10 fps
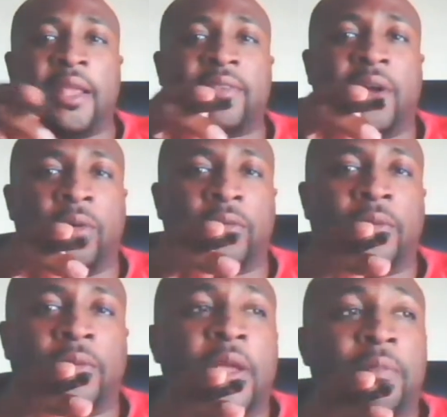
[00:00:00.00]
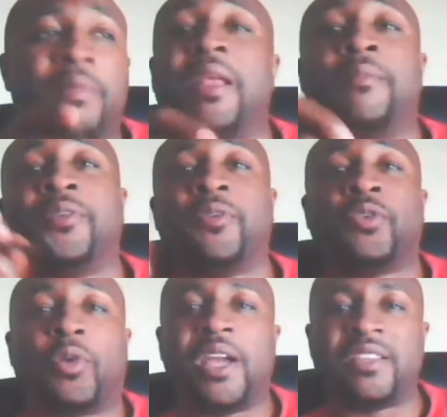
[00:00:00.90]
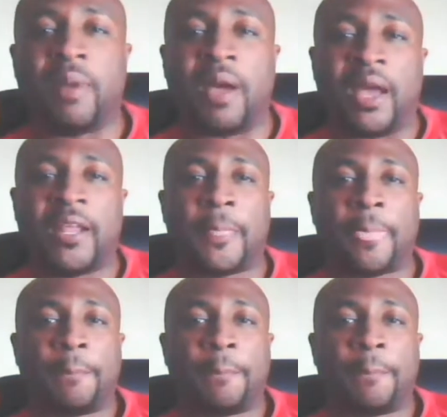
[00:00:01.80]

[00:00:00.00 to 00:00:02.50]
so, but what's crazy about it,